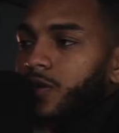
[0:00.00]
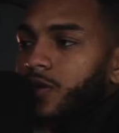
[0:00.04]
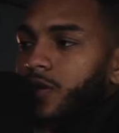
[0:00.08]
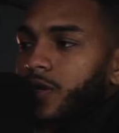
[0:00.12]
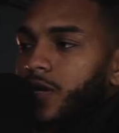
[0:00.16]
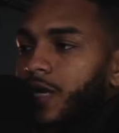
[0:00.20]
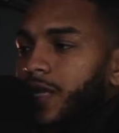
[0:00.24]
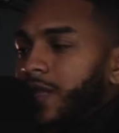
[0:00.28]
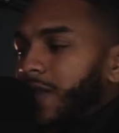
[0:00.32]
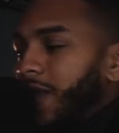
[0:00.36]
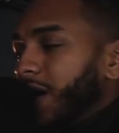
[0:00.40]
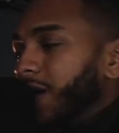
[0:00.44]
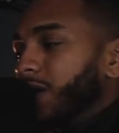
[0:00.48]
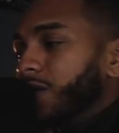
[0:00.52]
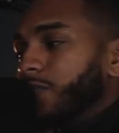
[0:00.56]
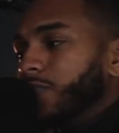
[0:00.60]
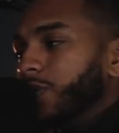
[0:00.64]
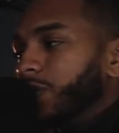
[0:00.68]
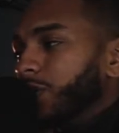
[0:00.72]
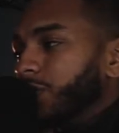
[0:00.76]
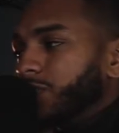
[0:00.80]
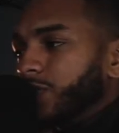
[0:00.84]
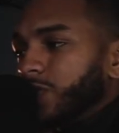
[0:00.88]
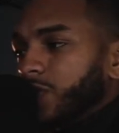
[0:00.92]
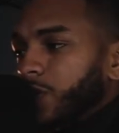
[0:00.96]
And that could
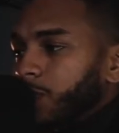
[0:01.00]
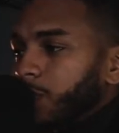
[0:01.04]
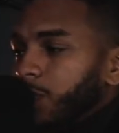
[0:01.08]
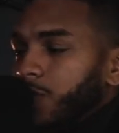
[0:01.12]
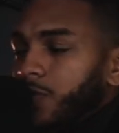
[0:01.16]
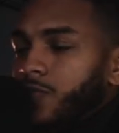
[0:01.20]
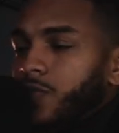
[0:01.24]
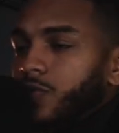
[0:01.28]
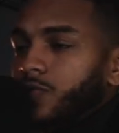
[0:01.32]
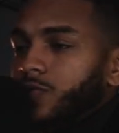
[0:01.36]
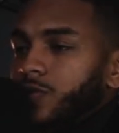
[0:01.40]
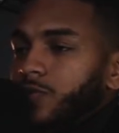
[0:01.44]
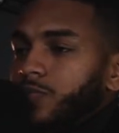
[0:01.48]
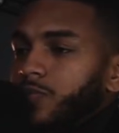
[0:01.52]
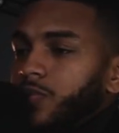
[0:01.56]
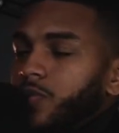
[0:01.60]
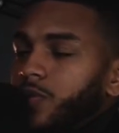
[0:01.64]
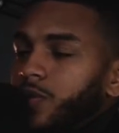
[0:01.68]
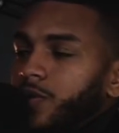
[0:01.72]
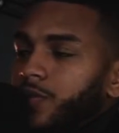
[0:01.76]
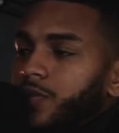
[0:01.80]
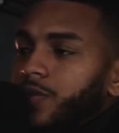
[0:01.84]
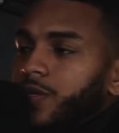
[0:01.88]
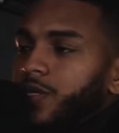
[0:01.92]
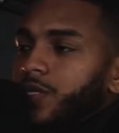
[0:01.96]
be of some of the most
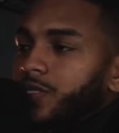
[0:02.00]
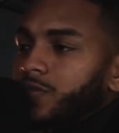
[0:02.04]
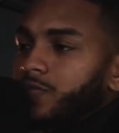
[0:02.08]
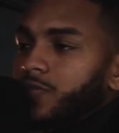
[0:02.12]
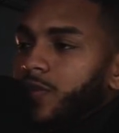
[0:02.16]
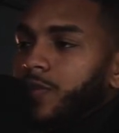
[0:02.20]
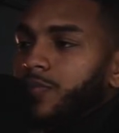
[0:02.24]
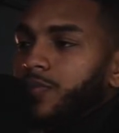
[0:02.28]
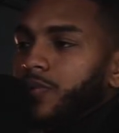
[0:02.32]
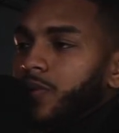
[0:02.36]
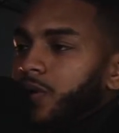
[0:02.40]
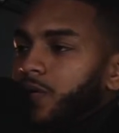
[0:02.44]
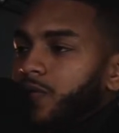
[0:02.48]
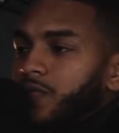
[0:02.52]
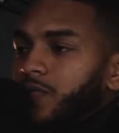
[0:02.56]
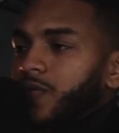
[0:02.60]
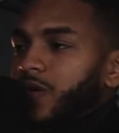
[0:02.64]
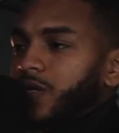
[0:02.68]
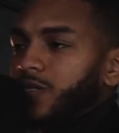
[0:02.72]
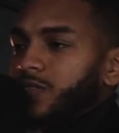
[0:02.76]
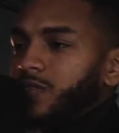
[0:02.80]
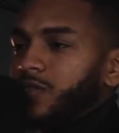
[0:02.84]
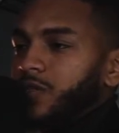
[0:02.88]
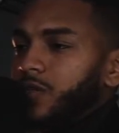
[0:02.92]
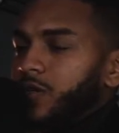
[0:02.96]
important things, man. Putting a
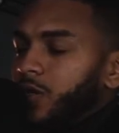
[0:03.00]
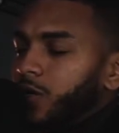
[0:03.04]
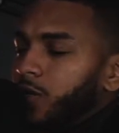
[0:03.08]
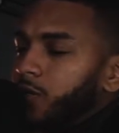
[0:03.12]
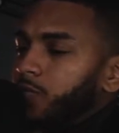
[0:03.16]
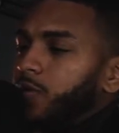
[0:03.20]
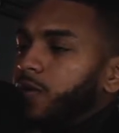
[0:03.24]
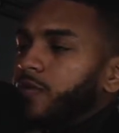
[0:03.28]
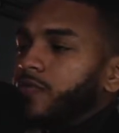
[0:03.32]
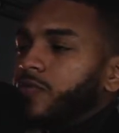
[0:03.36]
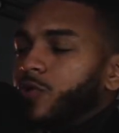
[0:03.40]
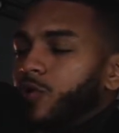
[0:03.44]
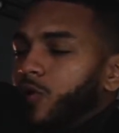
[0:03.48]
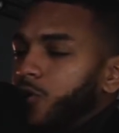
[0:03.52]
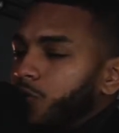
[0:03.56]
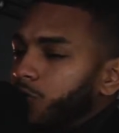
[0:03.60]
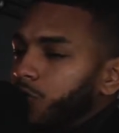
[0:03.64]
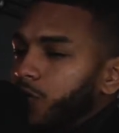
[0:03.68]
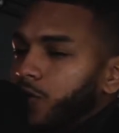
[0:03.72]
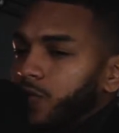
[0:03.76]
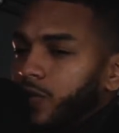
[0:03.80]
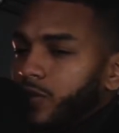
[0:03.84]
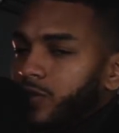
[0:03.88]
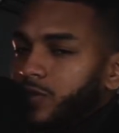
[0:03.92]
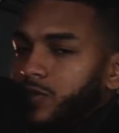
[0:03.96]
face to the enemy. If you don't
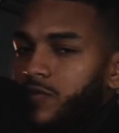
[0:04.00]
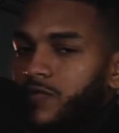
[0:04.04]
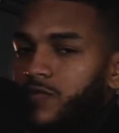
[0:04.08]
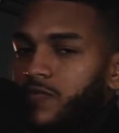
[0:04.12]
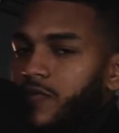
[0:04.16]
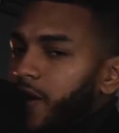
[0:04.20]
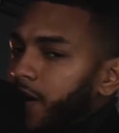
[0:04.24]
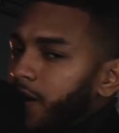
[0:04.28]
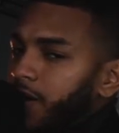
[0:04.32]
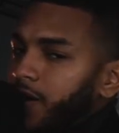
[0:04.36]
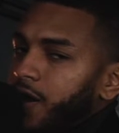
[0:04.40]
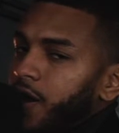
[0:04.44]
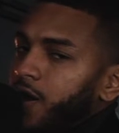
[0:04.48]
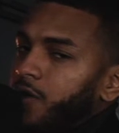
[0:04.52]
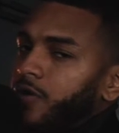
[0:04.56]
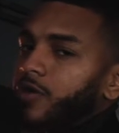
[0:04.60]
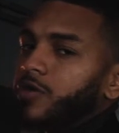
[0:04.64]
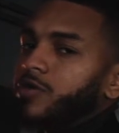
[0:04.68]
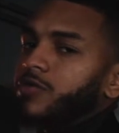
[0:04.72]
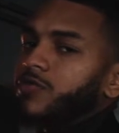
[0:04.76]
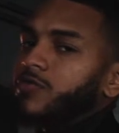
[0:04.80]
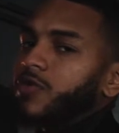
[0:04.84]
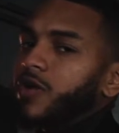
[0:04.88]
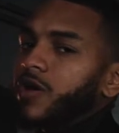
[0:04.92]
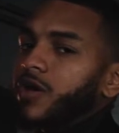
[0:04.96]
know what you're fighting, how can
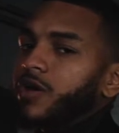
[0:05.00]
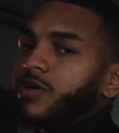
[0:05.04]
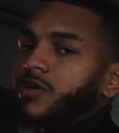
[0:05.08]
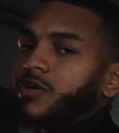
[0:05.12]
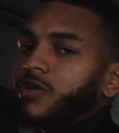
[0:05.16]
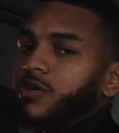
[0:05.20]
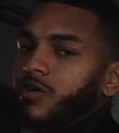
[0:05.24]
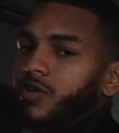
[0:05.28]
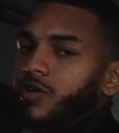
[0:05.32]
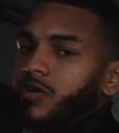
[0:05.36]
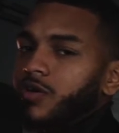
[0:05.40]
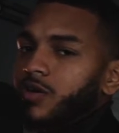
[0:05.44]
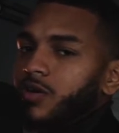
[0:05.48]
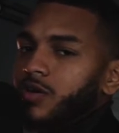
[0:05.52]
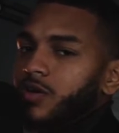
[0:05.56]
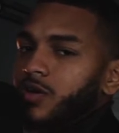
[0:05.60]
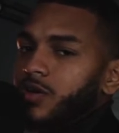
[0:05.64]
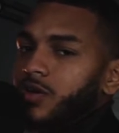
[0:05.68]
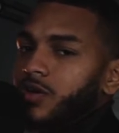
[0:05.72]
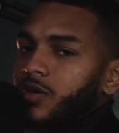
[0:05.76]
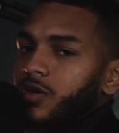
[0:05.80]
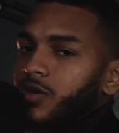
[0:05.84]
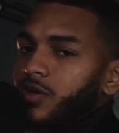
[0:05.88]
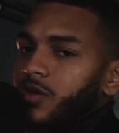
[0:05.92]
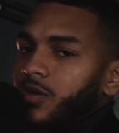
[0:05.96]
you fight?
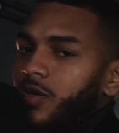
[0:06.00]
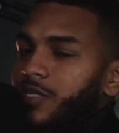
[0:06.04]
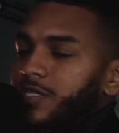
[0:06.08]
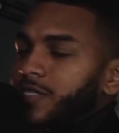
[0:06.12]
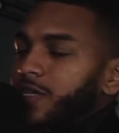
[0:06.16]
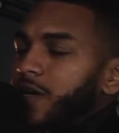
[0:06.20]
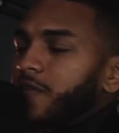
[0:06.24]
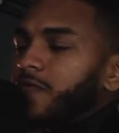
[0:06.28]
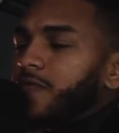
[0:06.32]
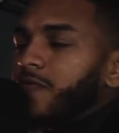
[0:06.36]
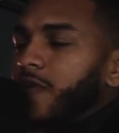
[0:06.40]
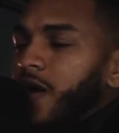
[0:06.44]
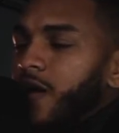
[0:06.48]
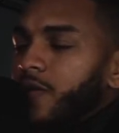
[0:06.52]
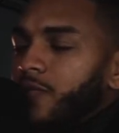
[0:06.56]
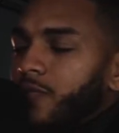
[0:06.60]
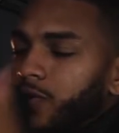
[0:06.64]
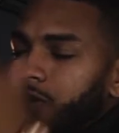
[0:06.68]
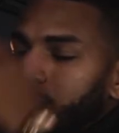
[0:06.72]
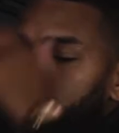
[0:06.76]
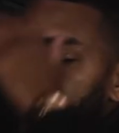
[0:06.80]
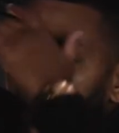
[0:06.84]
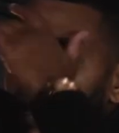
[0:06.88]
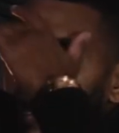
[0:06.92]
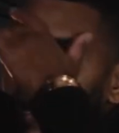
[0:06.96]
It's like fighting with
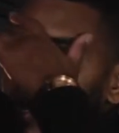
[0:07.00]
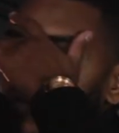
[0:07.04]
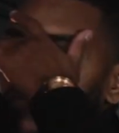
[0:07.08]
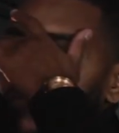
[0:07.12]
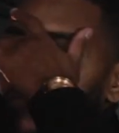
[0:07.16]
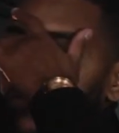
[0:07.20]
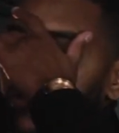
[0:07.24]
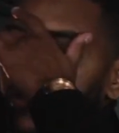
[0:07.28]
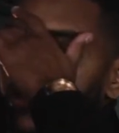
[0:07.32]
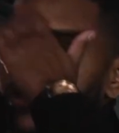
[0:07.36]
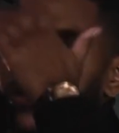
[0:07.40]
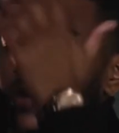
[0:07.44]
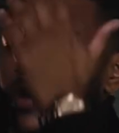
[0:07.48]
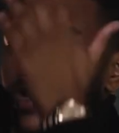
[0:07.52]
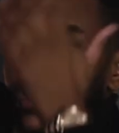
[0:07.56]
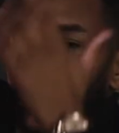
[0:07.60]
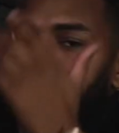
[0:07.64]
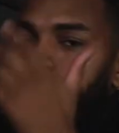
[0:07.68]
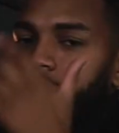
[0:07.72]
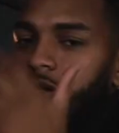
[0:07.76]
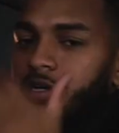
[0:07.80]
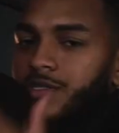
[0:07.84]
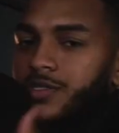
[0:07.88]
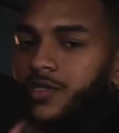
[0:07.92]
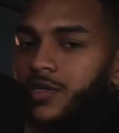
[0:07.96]
a blindfold over your
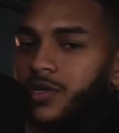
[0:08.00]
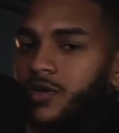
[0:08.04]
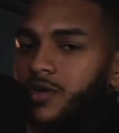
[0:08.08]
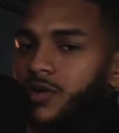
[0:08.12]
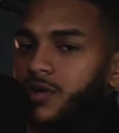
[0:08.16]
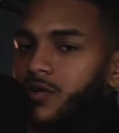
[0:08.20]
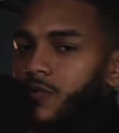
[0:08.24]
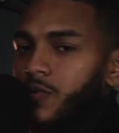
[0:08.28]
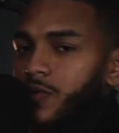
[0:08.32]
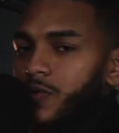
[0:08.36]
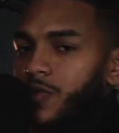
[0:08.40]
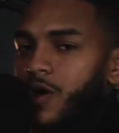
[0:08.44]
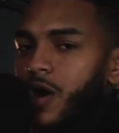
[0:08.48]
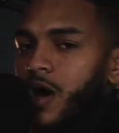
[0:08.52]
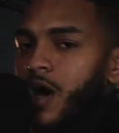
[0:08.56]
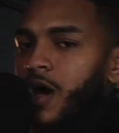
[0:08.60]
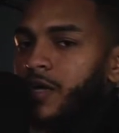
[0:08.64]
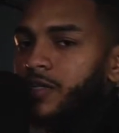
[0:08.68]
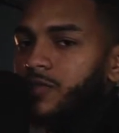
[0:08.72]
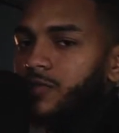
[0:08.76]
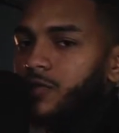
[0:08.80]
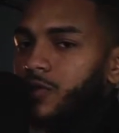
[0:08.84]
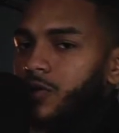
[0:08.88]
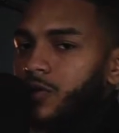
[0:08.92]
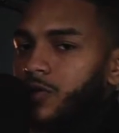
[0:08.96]
eyes, with your
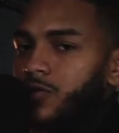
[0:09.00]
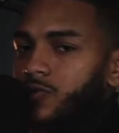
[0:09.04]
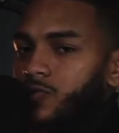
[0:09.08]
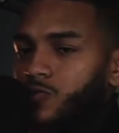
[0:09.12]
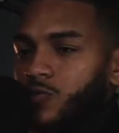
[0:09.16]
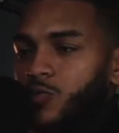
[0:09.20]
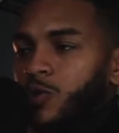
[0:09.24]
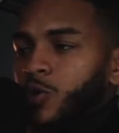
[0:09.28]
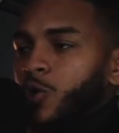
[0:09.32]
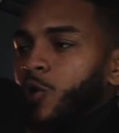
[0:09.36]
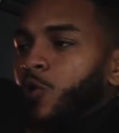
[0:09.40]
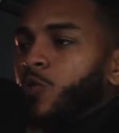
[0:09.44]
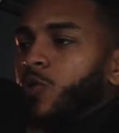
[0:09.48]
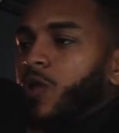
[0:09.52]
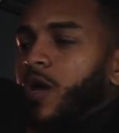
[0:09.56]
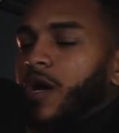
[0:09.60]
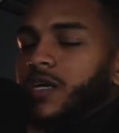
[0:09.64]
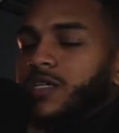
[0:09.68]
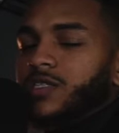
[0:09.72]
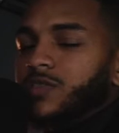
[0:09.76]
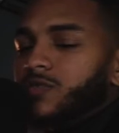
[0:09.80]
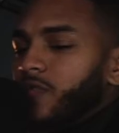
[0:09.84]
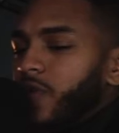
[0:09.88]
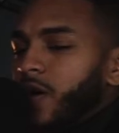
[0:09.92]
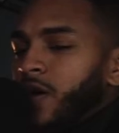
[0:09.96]
eyes closed, with no
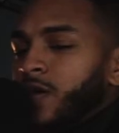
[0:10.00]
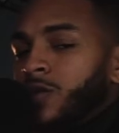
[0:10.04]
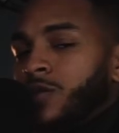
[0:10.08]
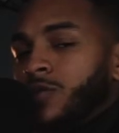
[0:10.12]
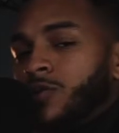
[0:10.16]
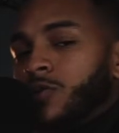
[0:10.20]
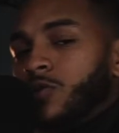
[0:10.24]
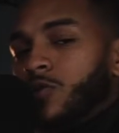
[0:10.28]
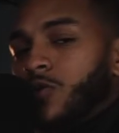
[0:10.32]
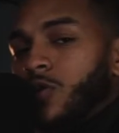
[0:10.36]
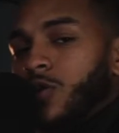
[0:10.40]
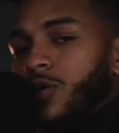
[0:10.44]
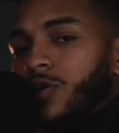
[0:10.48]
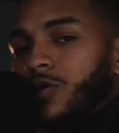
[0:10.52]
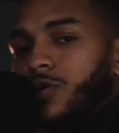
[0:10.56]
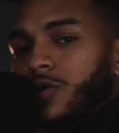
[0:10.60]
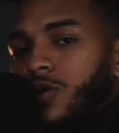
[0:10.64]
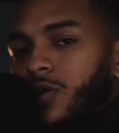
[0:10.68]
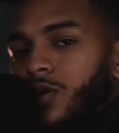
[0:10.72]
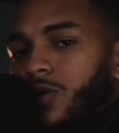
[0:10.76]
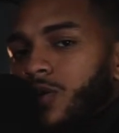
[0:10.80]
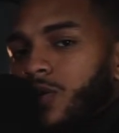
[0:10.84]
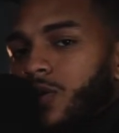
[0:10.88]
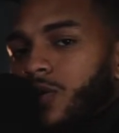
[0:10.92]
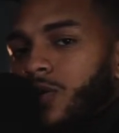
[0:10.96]
lights, fighting in the dark,
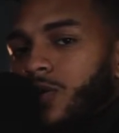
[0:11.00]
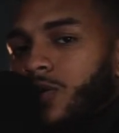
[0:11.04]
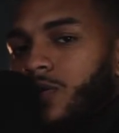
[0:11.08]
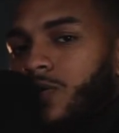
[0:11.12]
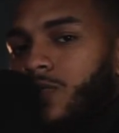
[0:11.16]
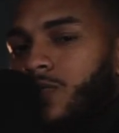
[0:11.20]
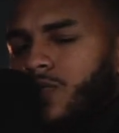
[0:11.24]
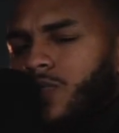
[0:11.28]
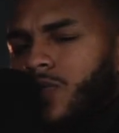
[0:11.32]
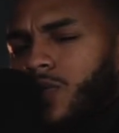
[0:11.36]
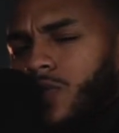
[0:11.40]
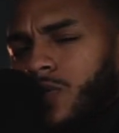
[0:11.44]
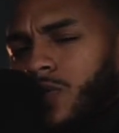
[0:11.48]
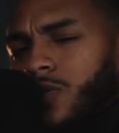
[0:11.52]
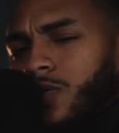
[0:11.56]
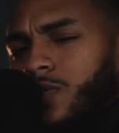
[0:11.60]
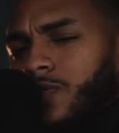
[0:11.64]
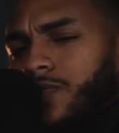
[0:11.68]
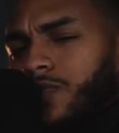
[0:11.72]
you know?